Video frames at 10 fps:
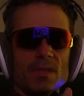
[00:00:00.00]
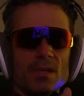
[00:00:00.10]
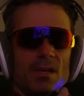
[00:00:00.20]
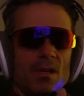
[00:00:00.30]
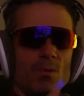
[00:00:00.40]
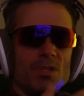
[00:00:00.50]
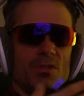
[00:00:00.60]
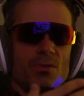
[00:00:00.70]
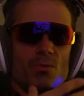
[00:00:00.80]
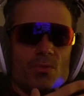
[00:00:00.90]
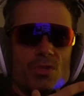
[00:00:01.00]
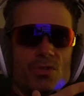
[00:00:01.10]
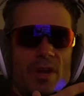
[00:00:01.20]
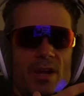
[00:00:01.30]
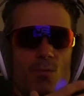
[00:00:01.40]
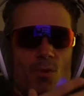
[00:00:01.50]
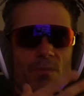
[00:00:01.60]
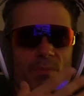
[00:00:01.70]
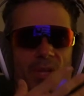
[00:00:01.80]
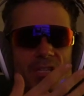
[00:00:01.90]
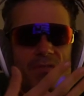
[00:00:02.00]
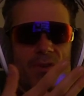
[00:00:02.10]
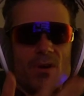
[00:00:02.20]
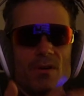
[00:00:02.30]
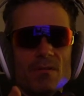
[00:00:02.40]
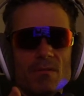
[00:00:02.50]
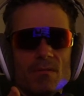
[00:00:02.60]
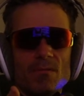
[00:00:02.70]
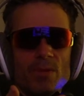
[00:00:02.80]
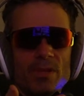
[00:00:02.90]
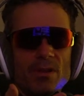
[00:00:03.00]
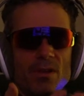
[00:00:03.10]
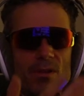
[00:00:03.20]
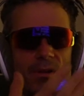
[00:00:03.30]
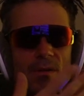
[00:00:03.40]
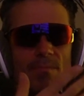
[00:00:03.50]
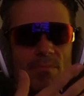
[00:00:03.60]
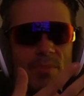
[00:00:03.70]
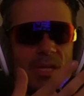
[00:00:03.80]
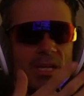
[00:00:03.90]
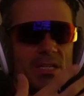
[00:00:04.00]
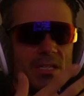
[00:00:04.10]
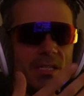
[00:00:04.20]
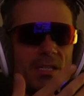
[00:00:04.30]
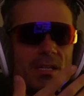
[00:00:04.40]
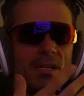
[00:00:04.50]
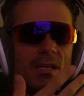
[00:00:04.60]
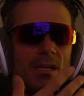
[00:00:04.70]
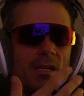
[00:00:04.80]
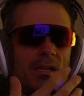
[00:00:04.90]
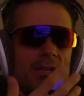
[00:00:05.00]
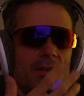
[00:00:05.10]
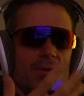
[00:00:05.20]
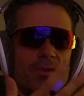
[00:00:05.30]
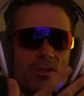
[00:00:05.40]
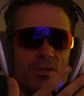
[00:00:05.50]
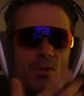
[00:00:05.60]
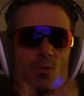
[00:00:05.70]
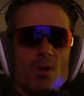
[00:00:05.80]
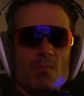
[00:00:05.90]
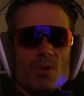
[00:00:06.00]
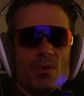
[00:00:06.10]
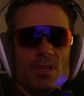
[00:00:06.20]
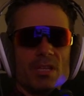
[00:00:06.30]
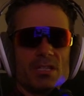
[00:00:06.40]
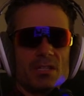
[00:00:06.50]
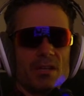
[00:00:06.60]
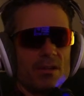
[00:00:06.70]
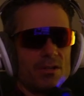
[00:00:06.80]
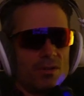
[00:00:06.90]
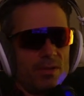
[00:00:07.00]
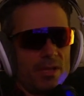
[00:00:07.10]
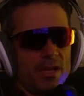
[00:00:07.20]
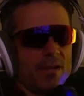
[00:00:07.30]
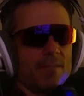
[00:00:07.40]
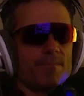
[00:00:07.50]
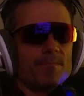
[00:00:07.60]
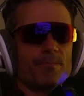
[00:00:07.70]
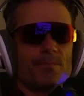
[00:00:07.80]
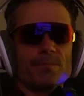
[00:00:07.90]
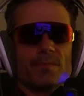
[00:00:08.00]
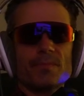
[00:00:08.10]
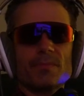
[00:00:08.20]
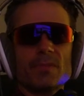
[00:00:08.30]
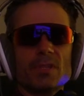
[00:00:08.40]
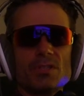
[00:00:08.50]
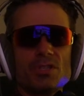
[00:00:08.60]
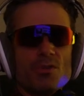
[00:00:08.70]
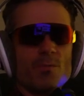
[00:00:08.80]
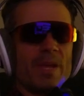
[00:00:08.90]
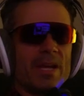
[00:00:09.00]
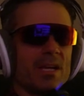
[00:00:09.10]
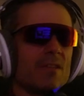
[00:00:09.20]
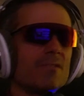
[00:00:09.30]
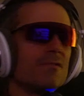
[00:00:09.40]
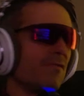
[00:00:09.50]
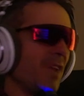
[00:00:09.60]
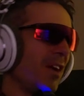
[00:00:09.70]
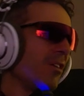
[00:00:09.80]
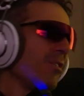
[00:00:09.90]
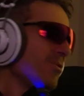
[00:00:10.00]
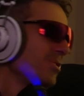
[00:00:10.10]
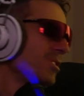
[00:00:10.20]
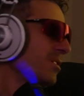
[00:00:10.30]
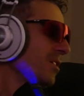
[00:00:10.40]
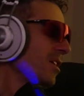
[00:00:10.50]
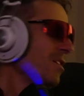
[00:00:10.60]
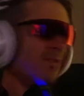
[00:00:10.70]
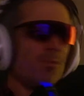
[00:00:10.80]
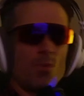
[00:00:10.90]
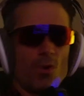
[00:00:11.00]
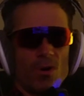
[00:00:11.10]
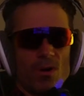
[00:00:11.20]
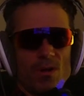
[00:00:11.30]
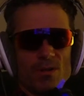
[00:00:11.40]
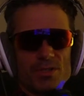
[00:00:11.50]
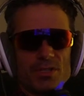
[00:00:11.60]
And once you trade one piece of art with another piece, there's only one Mona Lisa. There's only so many Van Goghs and even Warhols.